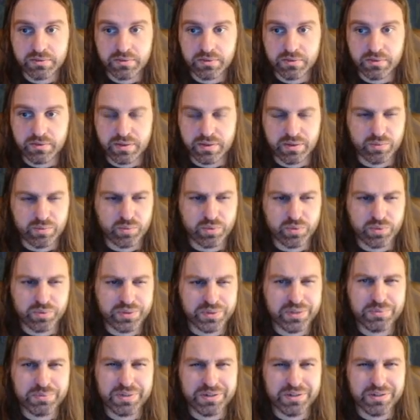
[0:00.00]
then worry
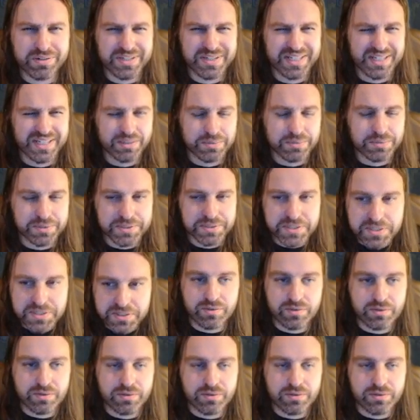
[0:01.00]
about damage.